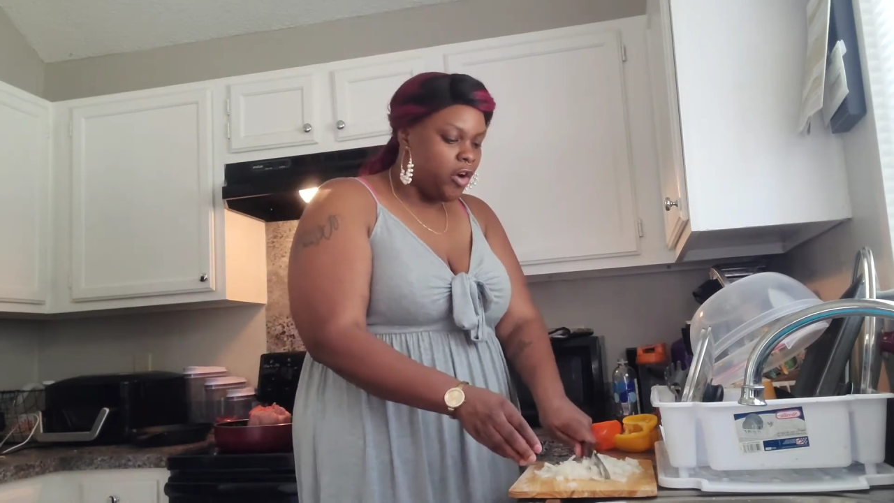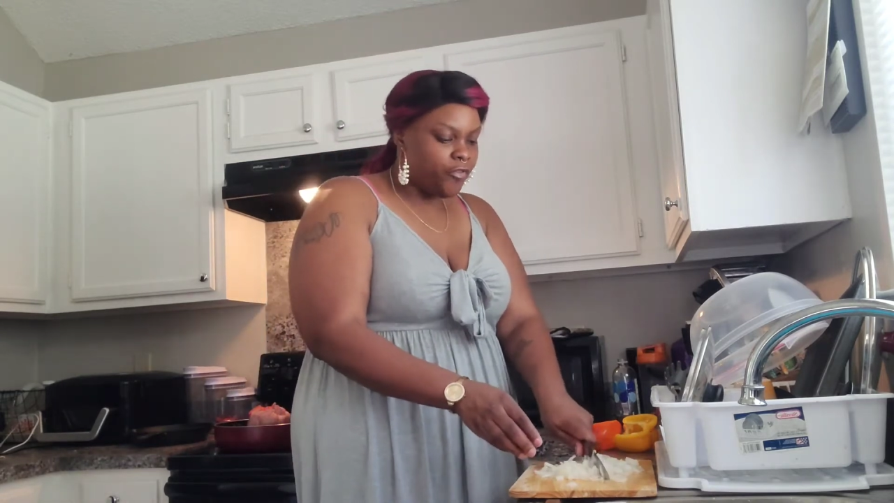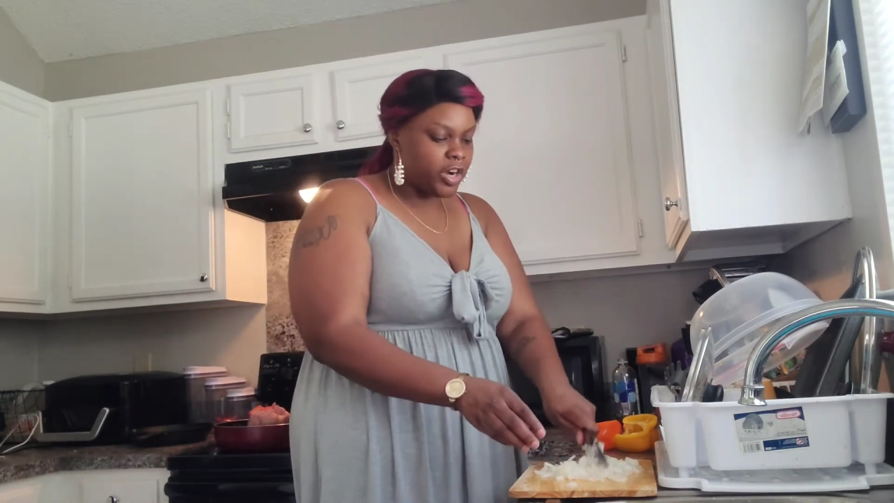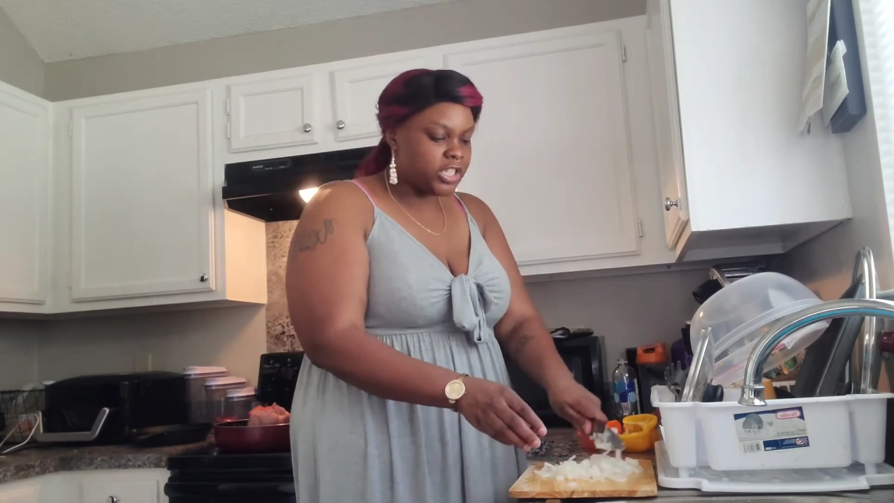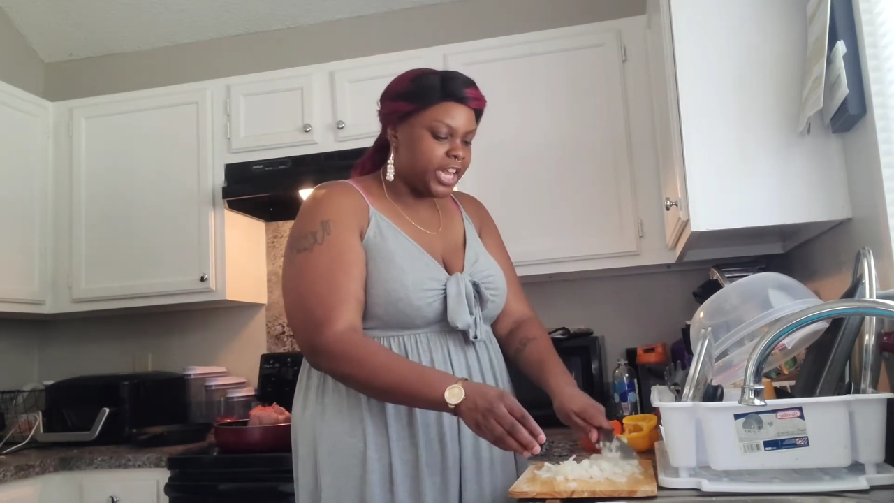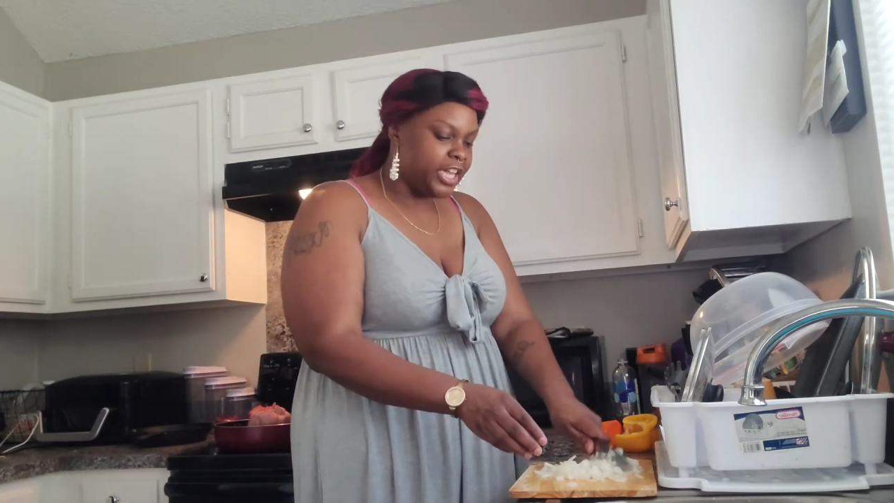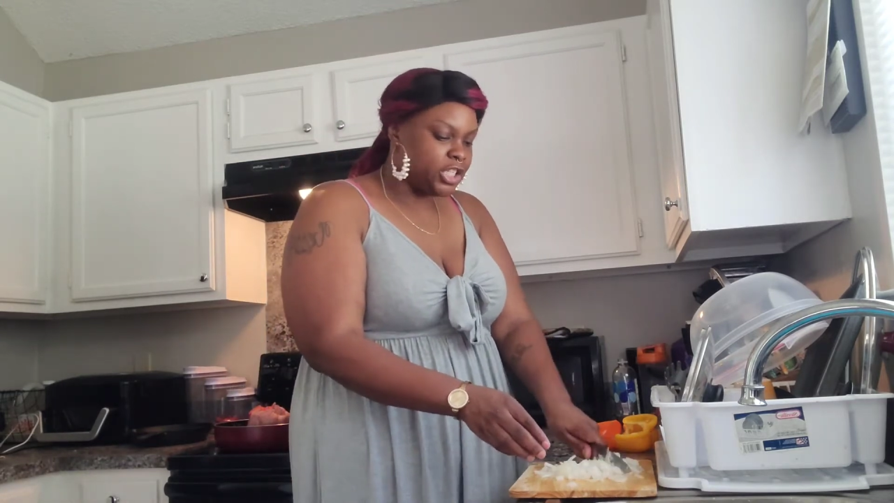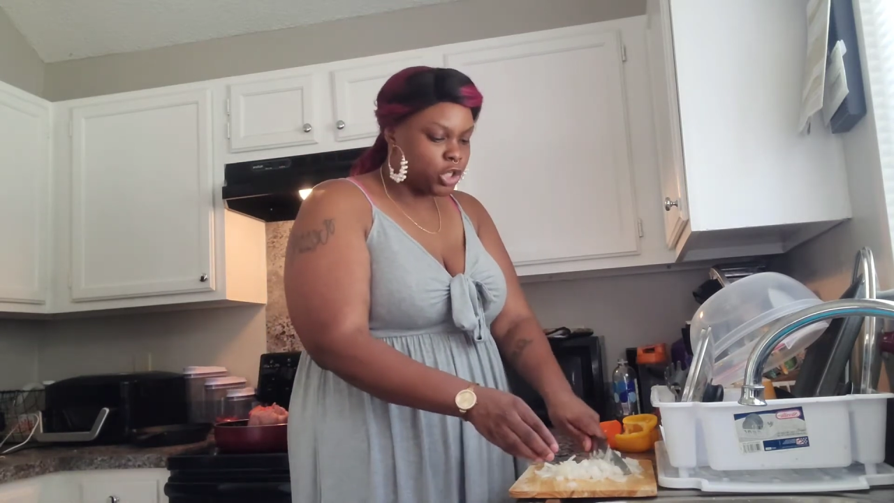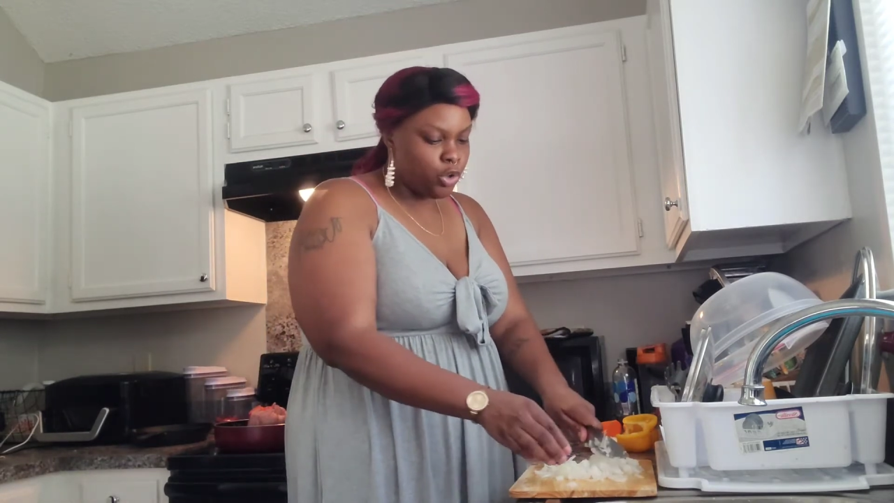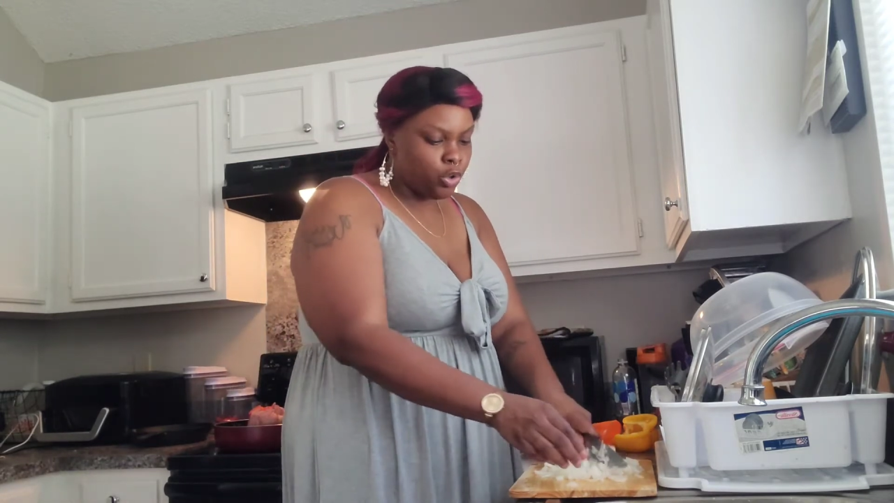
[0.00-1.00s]
first day of
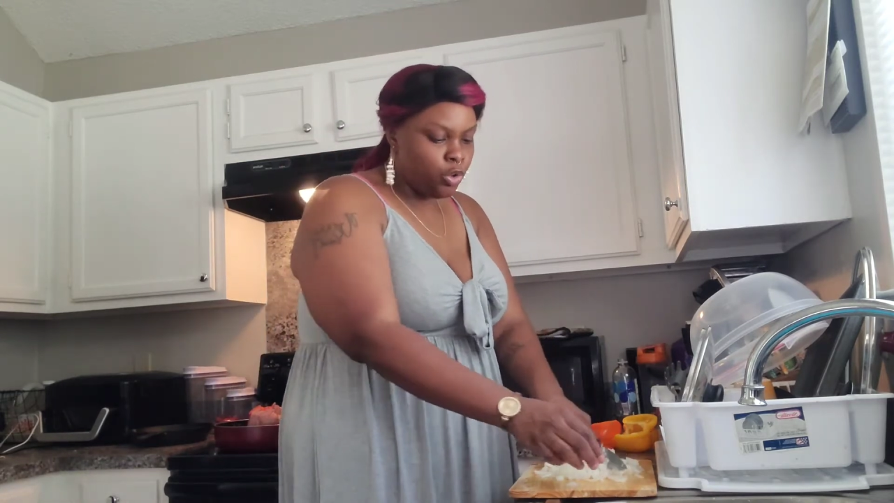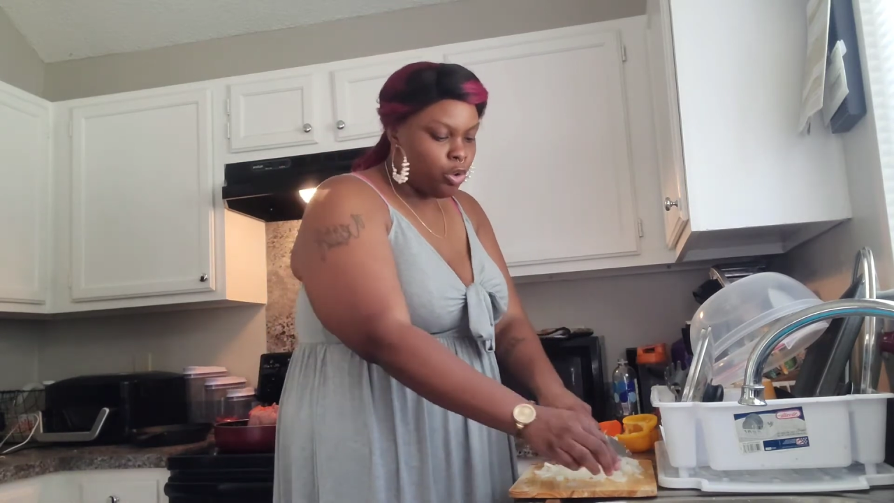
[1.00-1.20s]
school,